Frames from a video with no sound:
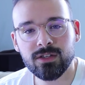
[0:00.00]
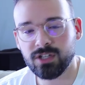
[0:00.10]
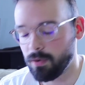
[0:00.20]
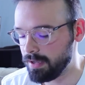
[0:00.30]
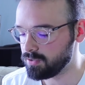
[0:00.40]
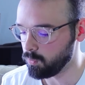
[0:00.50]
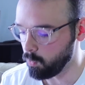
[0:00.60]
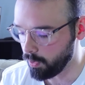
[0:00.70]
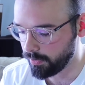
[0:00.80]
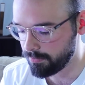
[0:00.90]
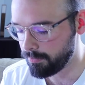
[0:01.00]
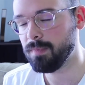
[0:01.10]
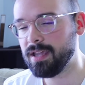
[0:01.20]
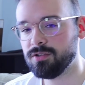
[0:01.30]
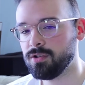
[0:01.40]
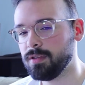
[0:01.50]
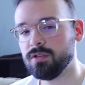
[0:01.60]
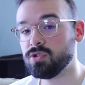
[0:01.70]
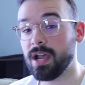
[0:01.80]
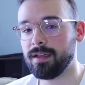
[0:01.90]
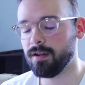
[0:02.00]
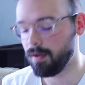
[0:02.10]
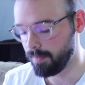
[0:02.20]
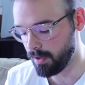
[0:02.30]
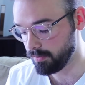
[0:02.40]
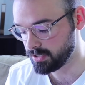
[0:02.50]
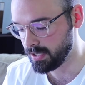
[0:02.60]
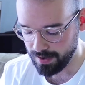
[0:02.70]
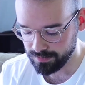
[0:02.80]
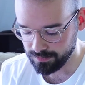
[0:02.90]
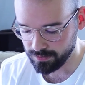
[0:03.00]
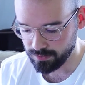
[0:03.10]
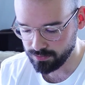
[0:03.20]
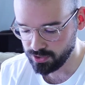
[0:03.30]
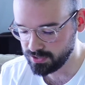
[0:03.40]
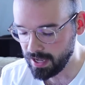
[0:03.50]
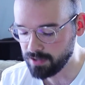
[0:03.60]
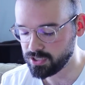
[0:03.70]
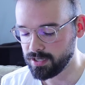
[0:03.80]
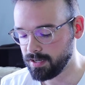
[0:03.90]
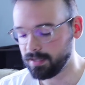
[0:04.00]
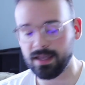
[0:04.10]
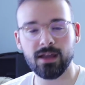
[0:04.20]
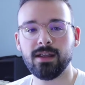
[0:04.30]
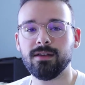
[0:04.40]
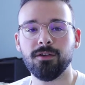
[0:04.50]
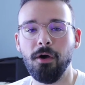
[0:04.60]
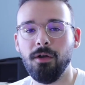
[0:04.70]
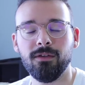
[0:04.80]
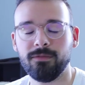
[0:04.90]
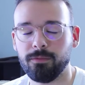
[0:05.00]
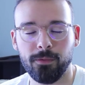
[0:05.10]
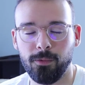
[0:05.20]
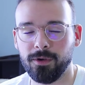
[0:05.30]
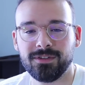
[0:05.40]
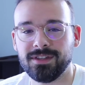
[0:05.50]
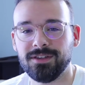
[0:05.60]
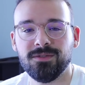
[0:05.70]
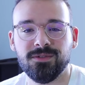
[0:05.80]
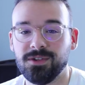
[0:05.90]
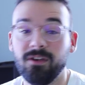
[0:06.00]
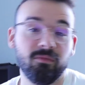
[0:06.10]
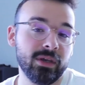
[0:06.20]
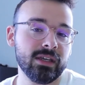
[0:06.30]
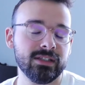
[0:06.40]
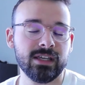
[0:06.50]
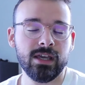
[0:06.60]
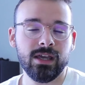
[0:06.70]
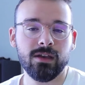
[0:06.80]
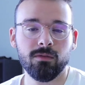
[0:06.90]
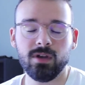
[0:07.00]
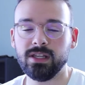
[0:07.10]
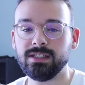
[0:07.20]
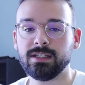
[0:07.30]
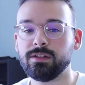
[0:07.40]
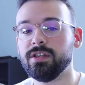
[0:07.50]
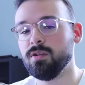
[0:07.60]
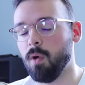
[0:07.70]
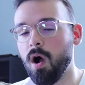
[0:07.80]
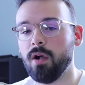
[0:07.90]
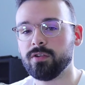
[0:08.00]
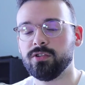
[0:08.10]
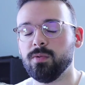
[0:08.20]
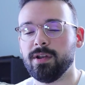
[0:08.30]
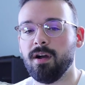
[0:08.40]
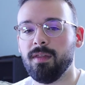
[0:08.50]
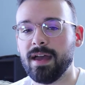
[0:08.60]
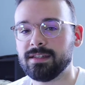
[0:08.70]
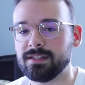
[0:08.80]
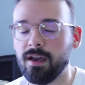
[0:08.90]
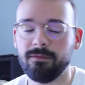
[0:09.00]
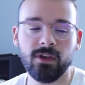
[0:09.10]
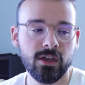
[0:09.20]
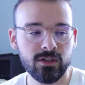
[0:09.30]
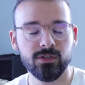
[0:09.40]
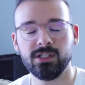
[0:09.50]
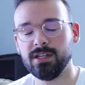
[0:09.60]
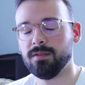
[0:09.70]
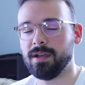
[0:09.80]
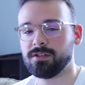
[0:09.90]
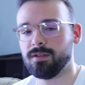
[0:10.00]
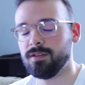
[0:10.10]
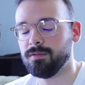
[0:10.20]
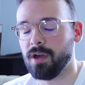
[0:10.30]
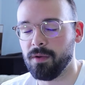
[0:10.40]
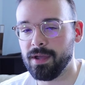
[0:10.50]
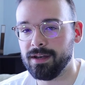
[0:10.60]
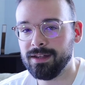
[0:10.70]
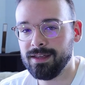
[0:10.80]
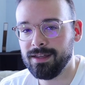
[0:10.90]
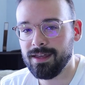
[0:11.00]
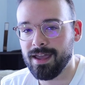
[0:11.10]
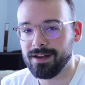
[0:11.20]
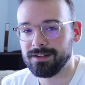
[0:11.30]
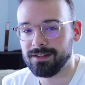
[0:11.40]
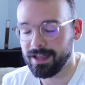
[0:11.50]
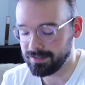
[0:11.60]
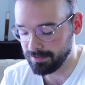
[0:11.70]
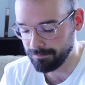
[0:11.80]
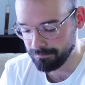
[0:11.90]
So it's worth making sure that you check in on those and just cashing in and getting all of the rewards that you deserve, because realistically, you are doing all that stuff. You just need to make sure that you go in and collect it.